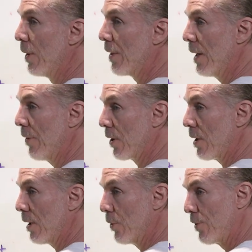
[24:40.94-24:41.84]
with another
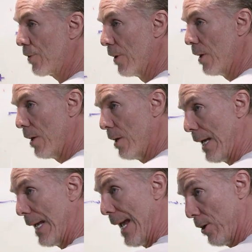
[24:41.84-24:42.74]
close
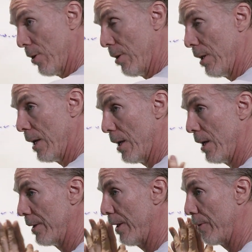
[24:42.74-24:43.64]
angle,
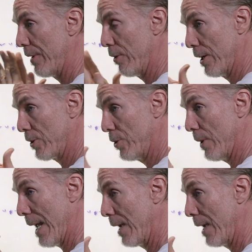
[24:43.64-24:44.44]
another very acute